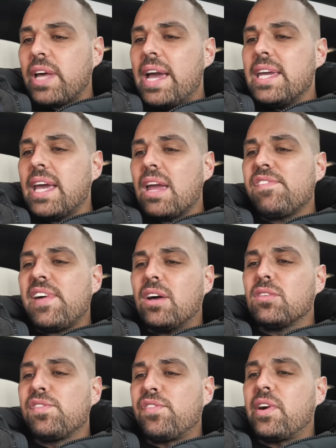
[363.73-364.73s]

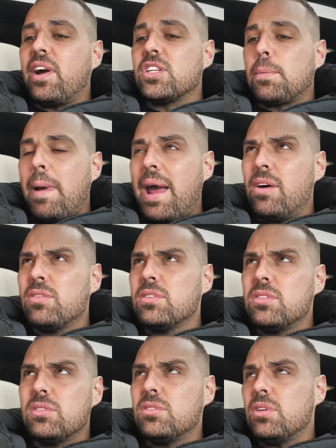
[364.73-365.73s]

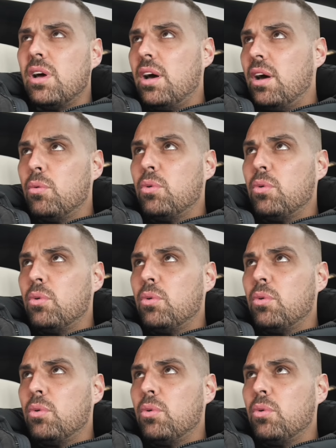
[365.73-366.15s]
£88,300,